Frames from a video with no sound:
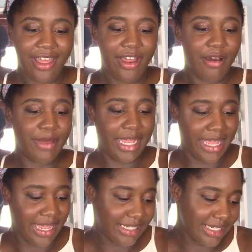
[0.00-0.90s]
On my
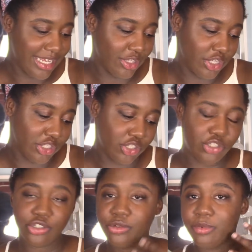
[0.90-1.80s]
hand, it looks
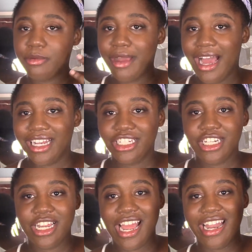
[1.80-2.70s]
super
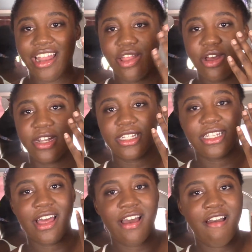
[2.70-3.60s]
patchy and it looks
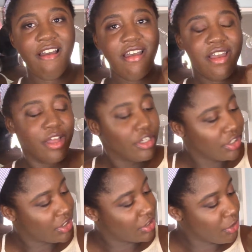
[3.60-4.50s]

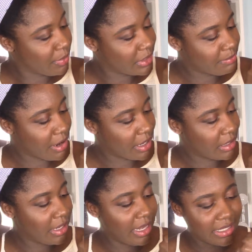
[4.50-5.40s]
super
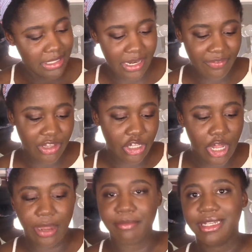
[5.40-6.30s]
sparkly. It doesn't even
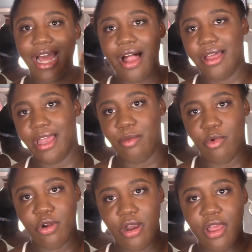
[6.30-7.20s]
look metallic
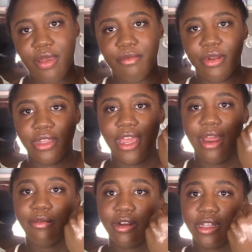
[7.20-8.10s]
anymore. On the
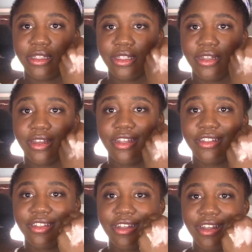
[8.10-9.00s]
camera,
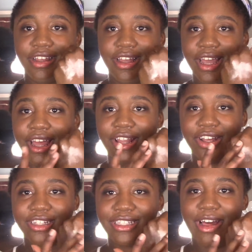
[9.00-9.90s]
it
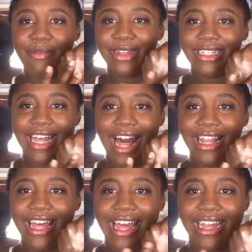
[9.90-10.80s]
looks so
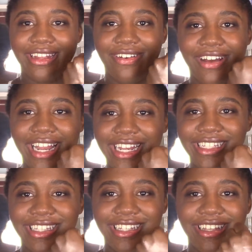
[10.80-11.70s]
metallic,
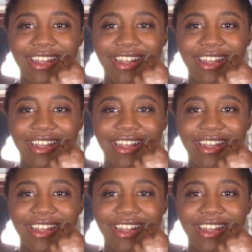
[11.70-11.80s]
guys.